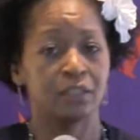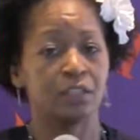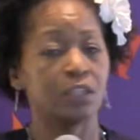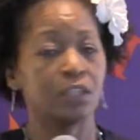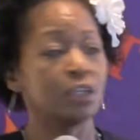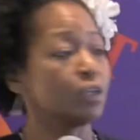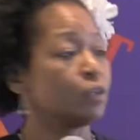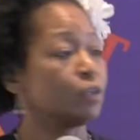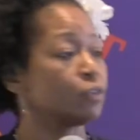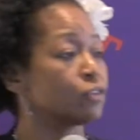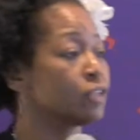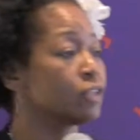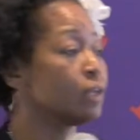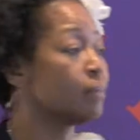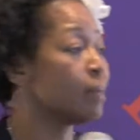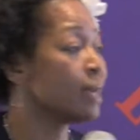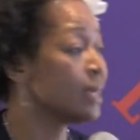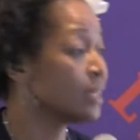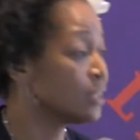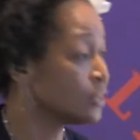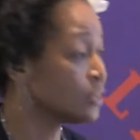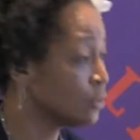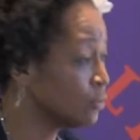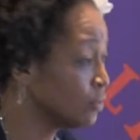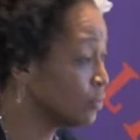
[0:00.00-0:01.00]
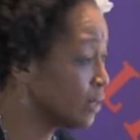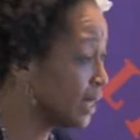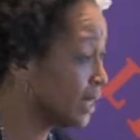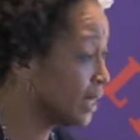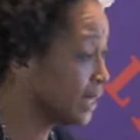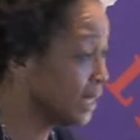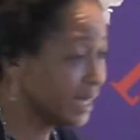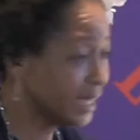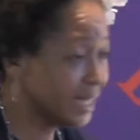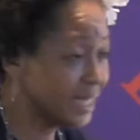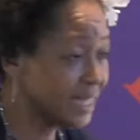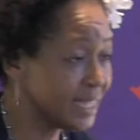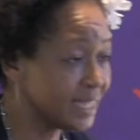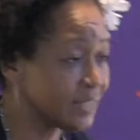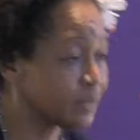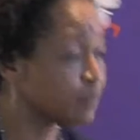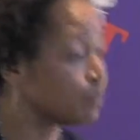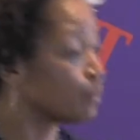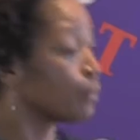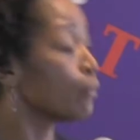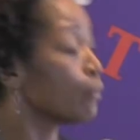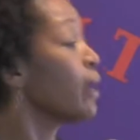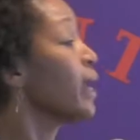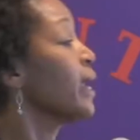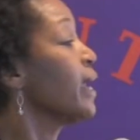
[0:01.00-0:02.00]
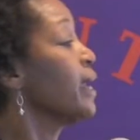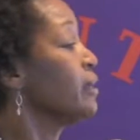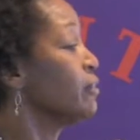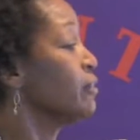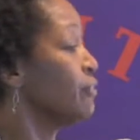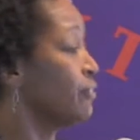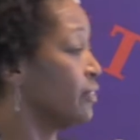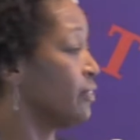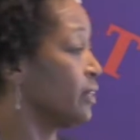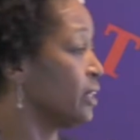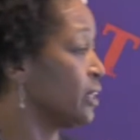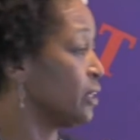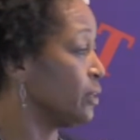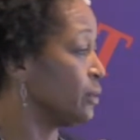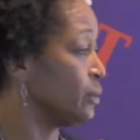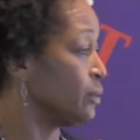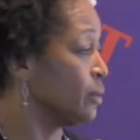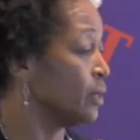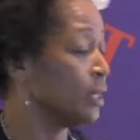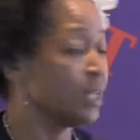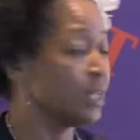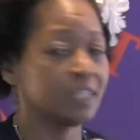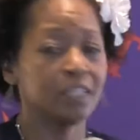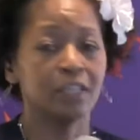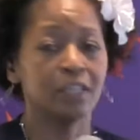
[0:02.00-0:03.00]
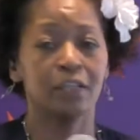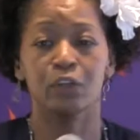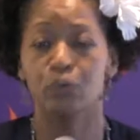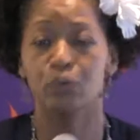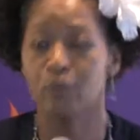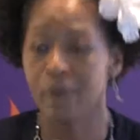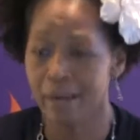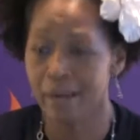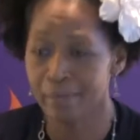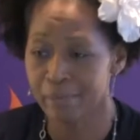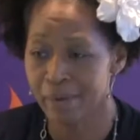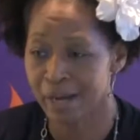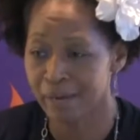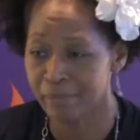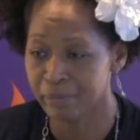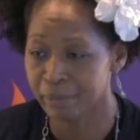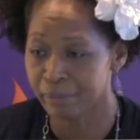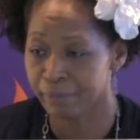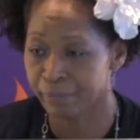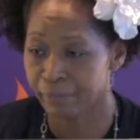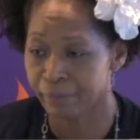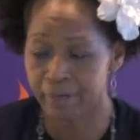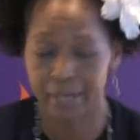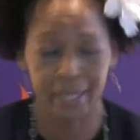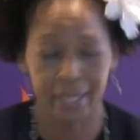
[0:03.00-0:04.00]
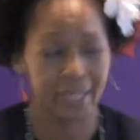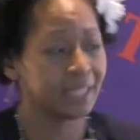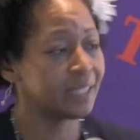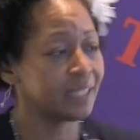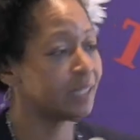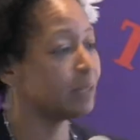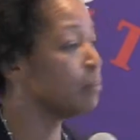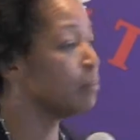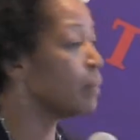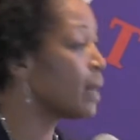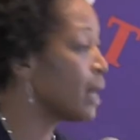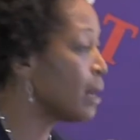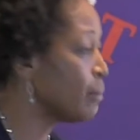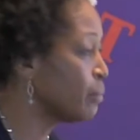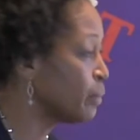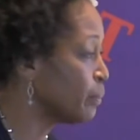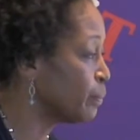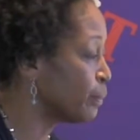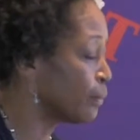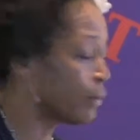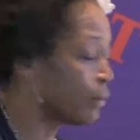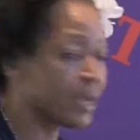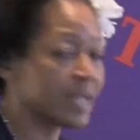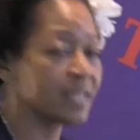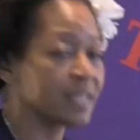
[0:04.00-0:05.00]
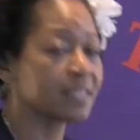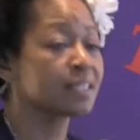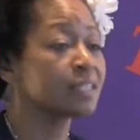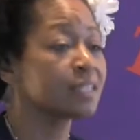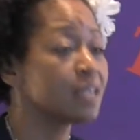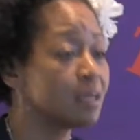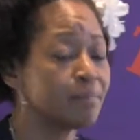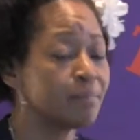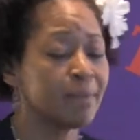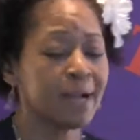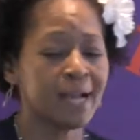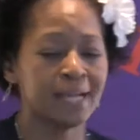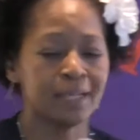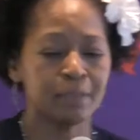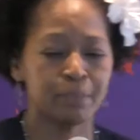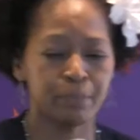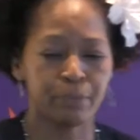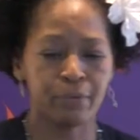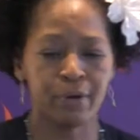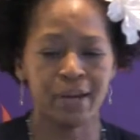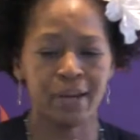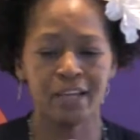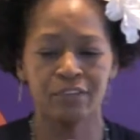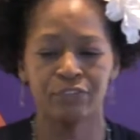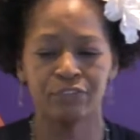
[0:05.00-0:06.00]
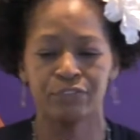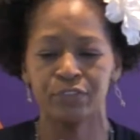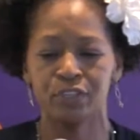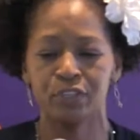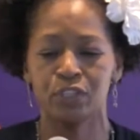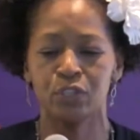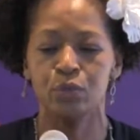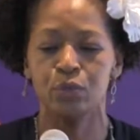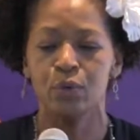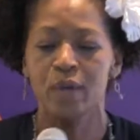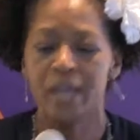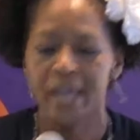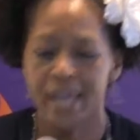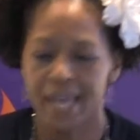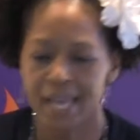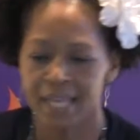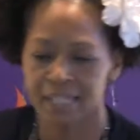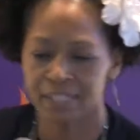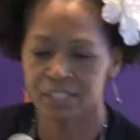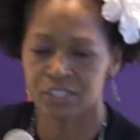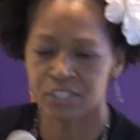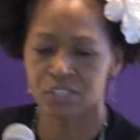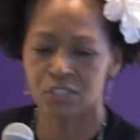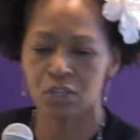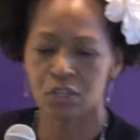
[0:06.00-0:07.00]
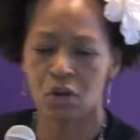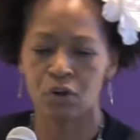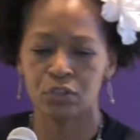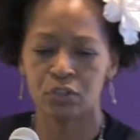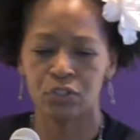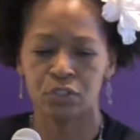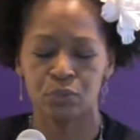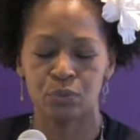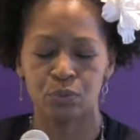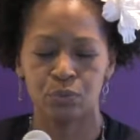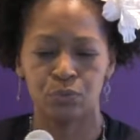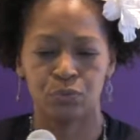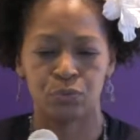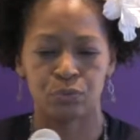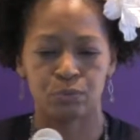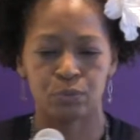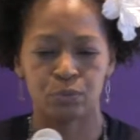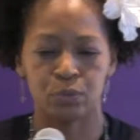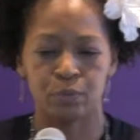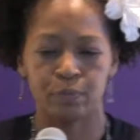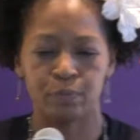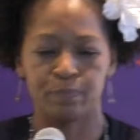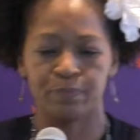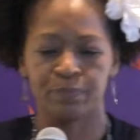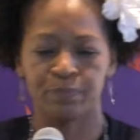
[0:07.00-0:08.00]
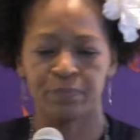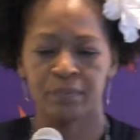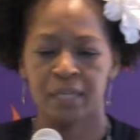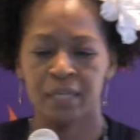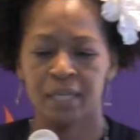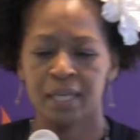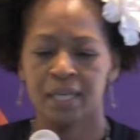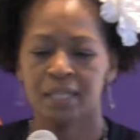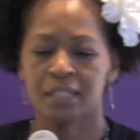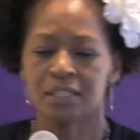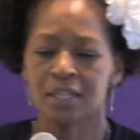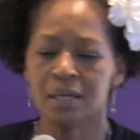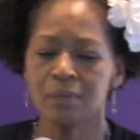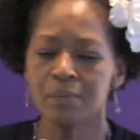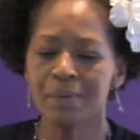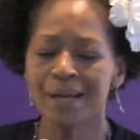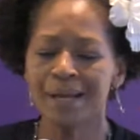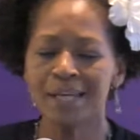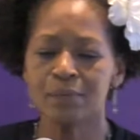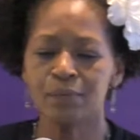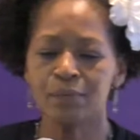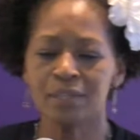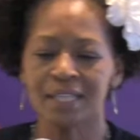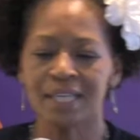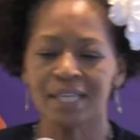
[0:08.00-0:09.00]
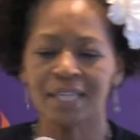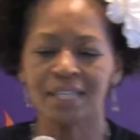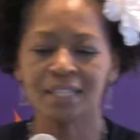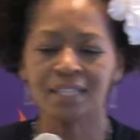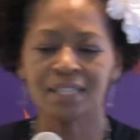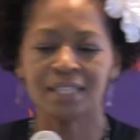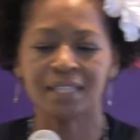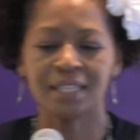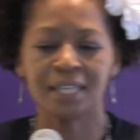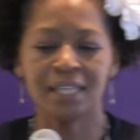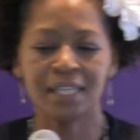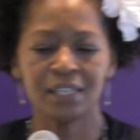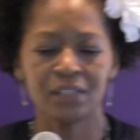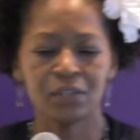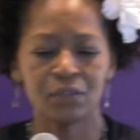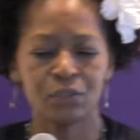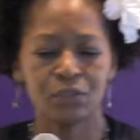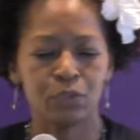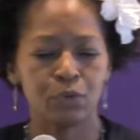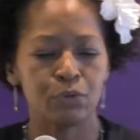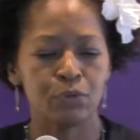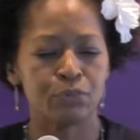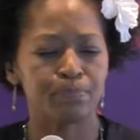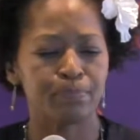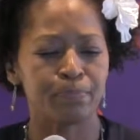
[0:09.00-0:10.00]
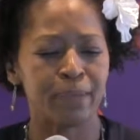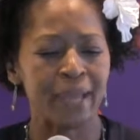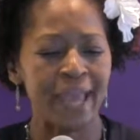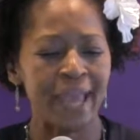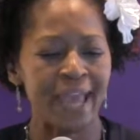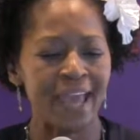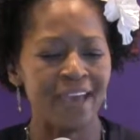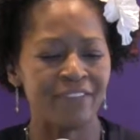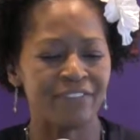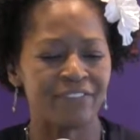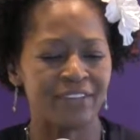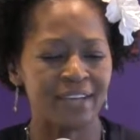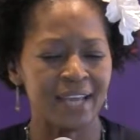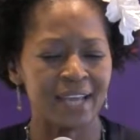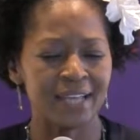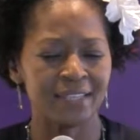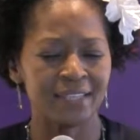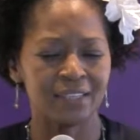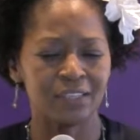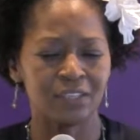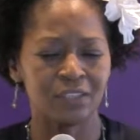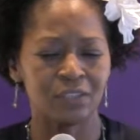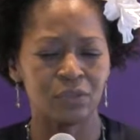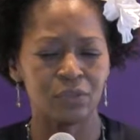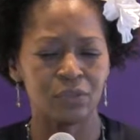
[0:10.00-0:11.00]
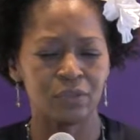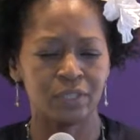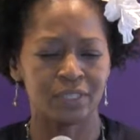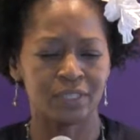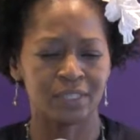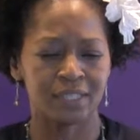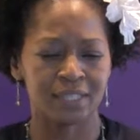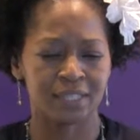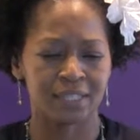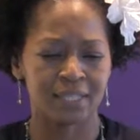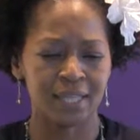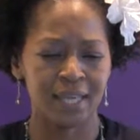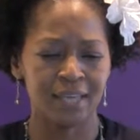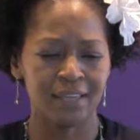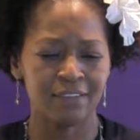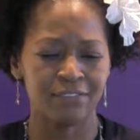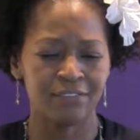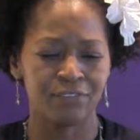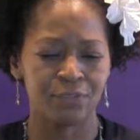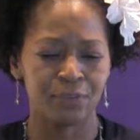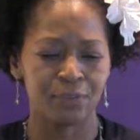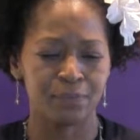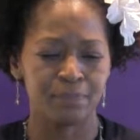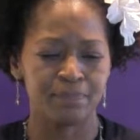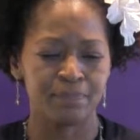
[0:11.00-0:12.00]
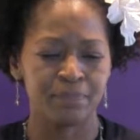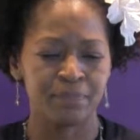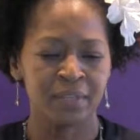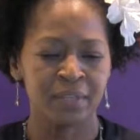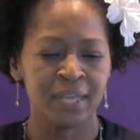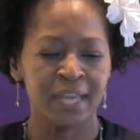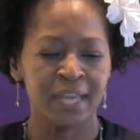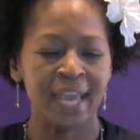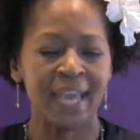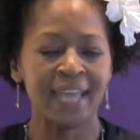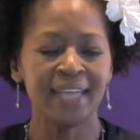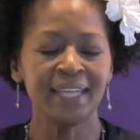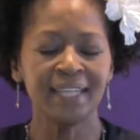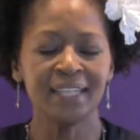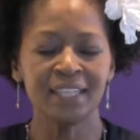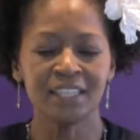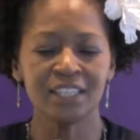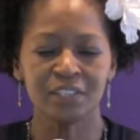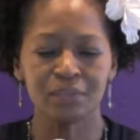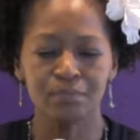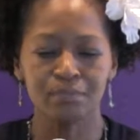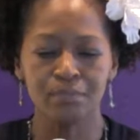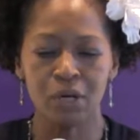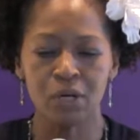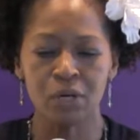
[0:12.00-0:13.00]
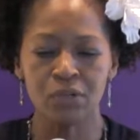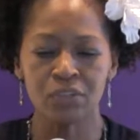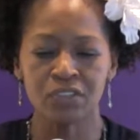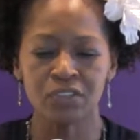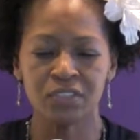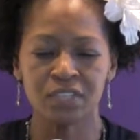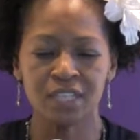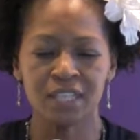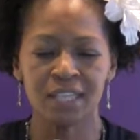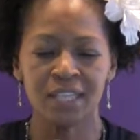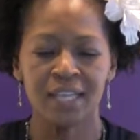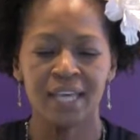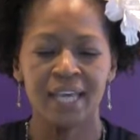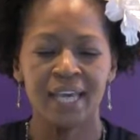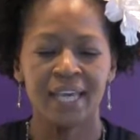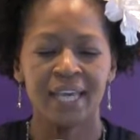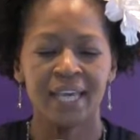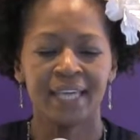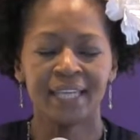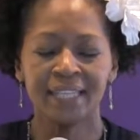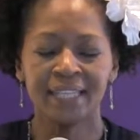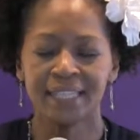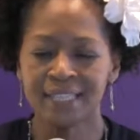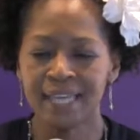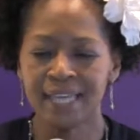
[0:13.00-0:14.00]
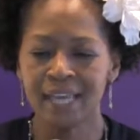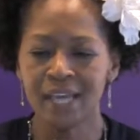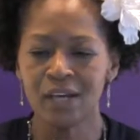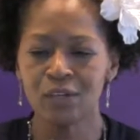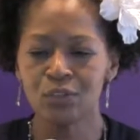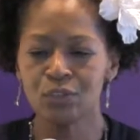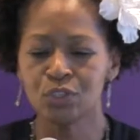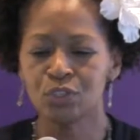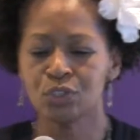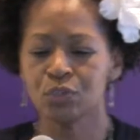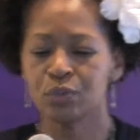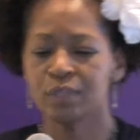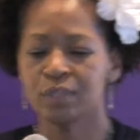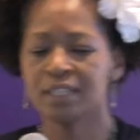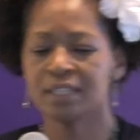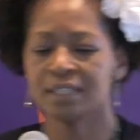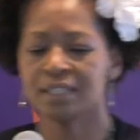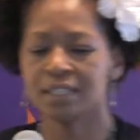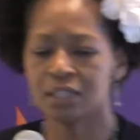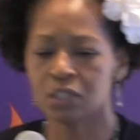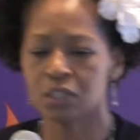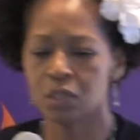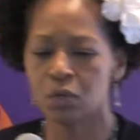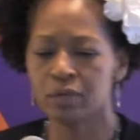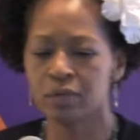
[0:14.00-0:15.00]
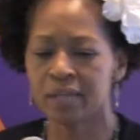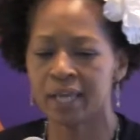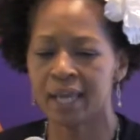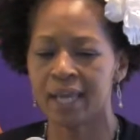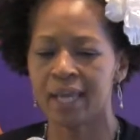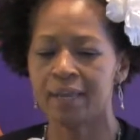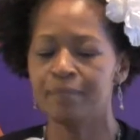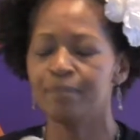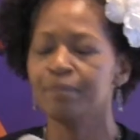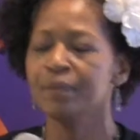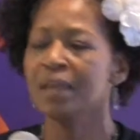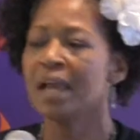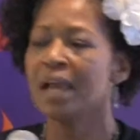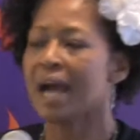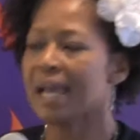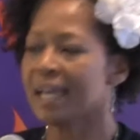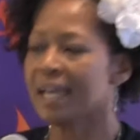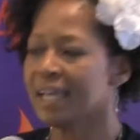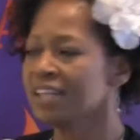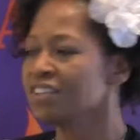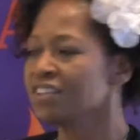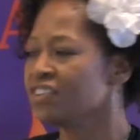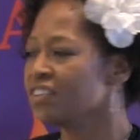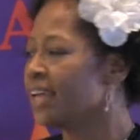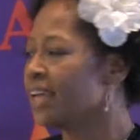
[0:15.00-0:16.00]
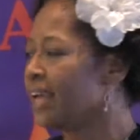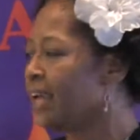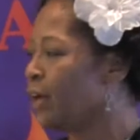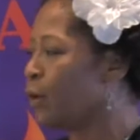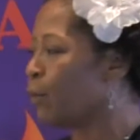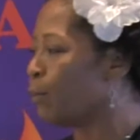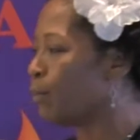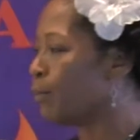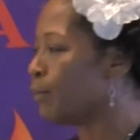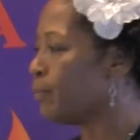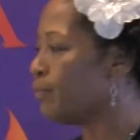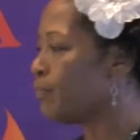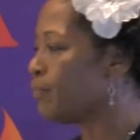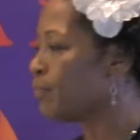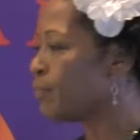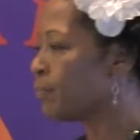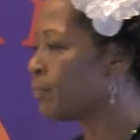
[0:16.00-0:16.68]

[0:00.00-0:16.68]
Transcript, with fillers: You know, somebody's on their knees praying for you. Your grandmama prayed, your mama prayed, somebody prayed for you and saw you through. Somebody was interceding on your behalf and asking the Lord to save you. And in his mercy, he tells you, he says, okay, here's the help.